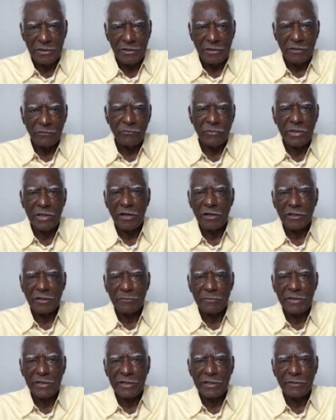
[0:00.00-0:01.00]
And we ought to
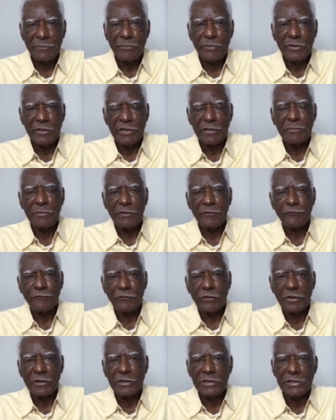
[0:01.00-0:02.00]
be able to put him up
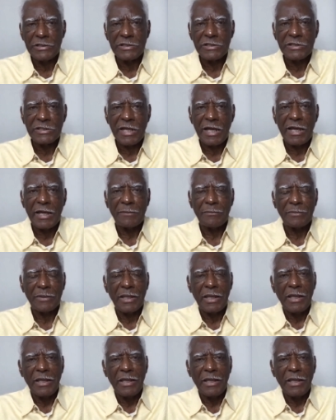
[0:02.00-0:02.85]
front each time.